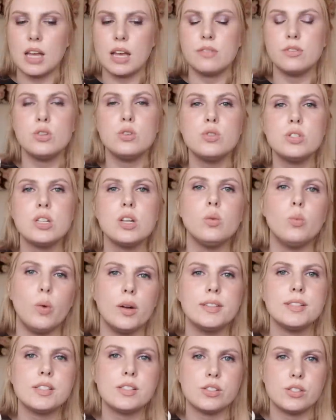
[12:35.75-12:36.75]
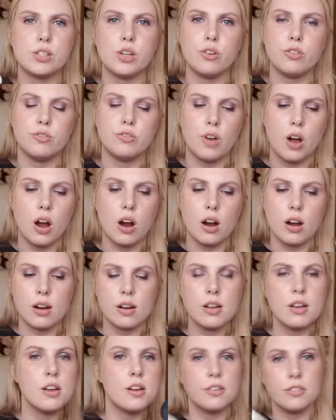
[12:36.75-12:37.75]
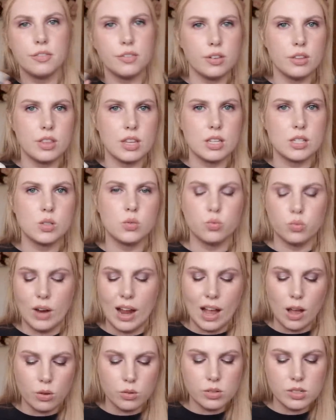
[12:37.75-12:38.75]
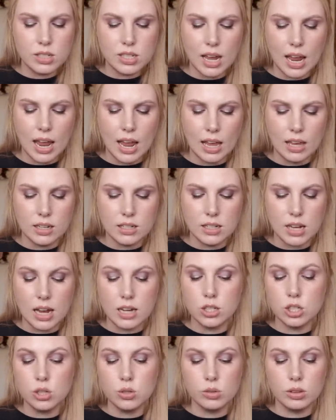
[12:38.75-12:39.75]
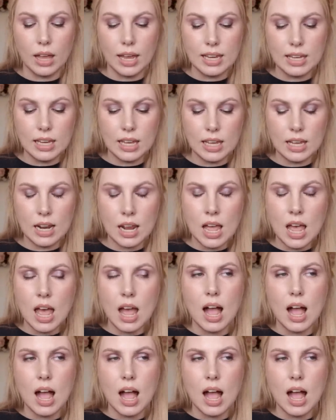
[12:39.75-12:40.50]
I've used it once so far for this round, and I do like it.